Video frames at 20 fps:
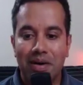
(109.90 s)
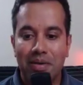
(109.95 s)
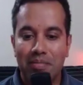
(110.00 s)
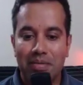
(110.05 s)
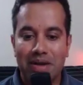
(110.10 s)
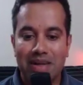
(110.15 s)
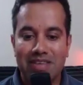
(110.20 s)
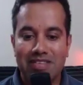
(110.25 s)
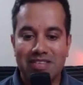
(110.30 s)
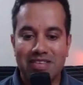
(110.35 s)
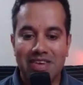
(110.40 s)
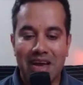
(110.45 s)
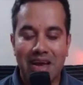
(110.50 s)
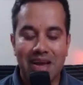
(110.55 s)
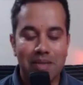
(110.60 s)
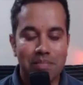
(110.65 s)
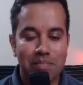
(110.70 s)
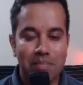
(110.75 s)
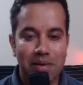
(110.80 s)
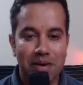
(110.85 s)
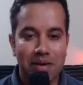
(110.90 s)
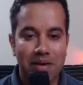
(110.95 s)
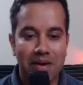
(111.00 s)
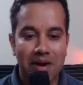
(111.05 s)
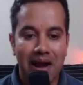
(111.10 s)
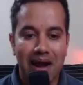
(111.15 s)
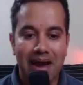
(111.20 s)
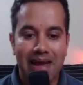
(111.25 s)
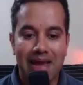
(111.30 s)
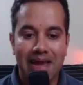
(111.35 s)
please type
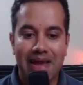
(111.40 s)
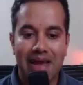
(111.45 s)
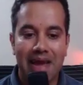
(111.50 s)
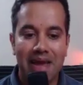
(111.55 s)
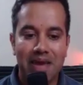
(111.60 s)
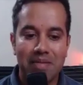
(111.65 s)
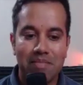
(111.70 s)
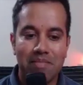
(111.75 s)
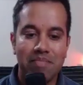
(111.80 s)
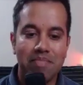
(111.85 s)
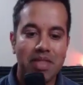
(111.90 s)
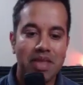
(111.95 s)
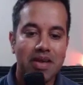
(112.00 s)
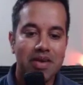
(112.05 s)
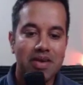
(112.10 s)
I am